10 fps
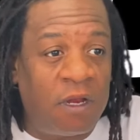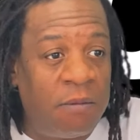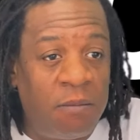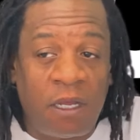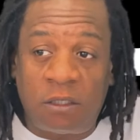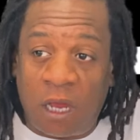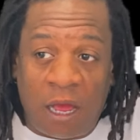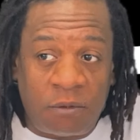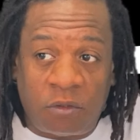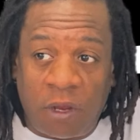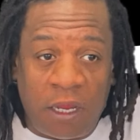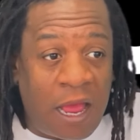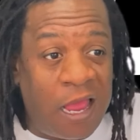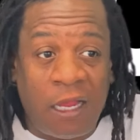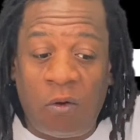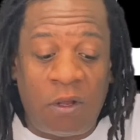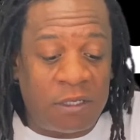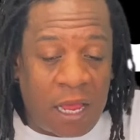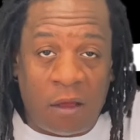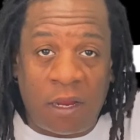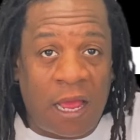Let me make sure I'm straight. I ain't going down.